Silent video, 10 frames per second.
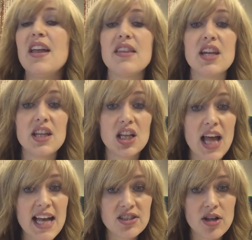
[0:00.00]
Then in the
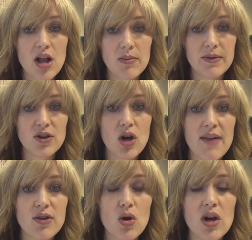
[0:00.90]
last column of your
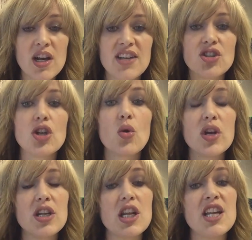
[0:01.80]
graphic organizer, you're
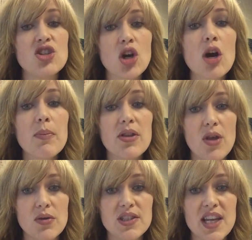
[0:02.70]
going to interpret
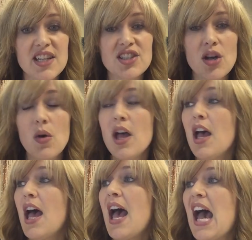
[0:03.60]
those things. So
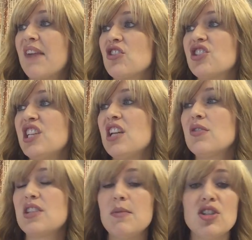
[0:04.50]
after seeing
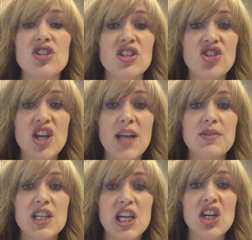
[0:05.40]
those images and
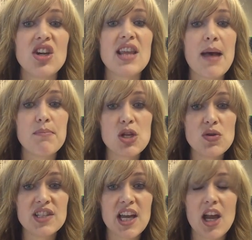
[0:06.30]
shapes and hearing that
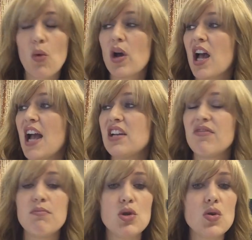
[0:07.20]
music, what kind
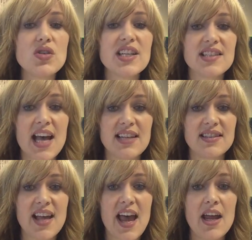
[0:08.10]
of mood does that
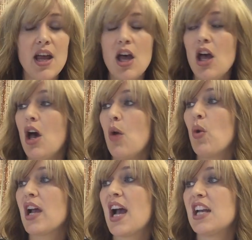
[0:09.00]
set?
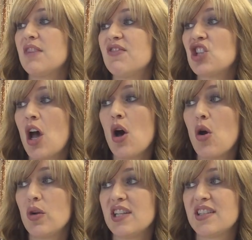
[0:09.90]
What kind of
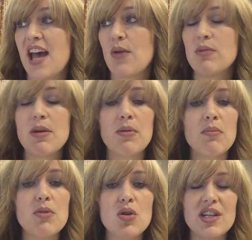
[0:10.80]
tone is that?
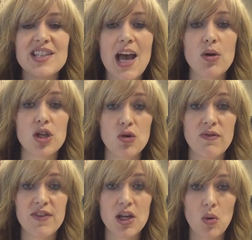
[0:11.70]
Remember, mood is how you
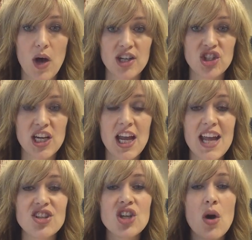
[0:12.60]
feel watching it,
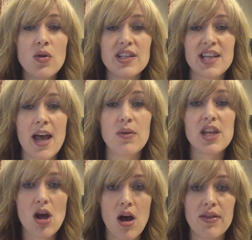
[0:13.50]
and tone is how
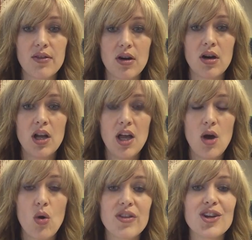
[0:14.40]
the author
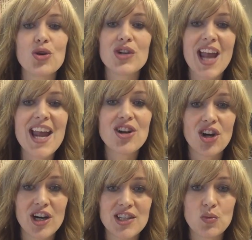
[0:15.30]
or the
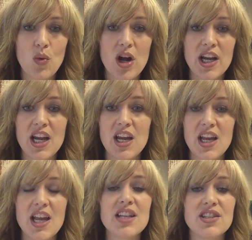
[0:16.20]
creator is wanting
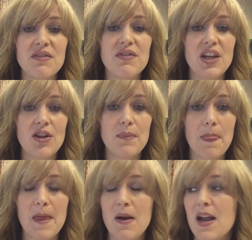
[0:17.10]
it to feel,
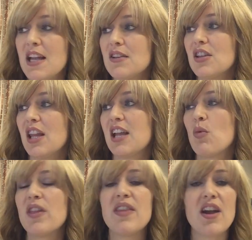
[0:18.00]
all right? Like
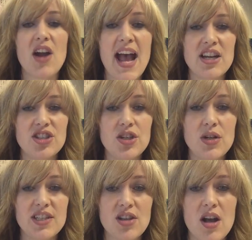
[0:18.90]
what their
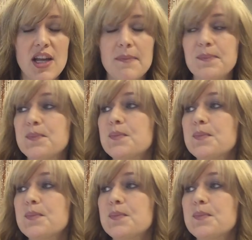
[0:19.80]
attitude is on it.